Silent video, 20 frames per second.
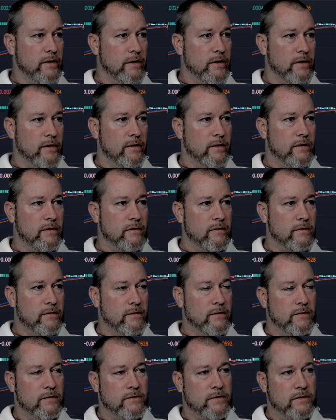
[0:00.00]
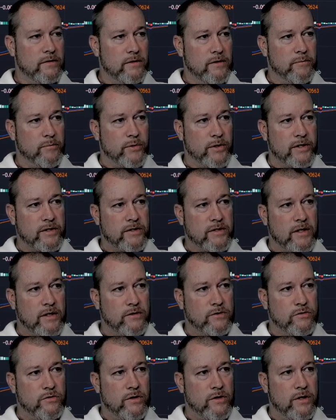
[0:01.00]
and until it breaks that
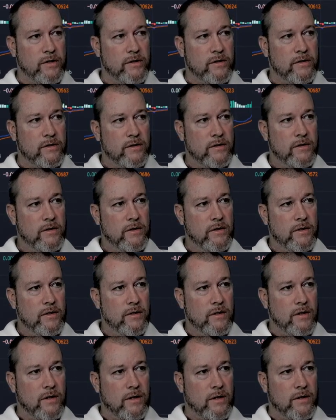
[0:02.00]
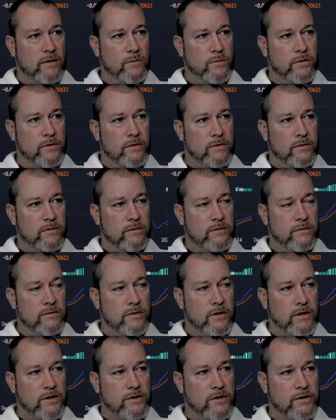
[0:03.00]
trend, I wouldn't
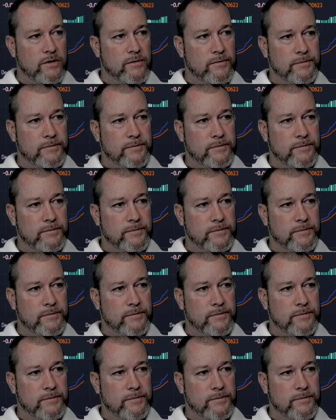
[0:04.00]
touch it.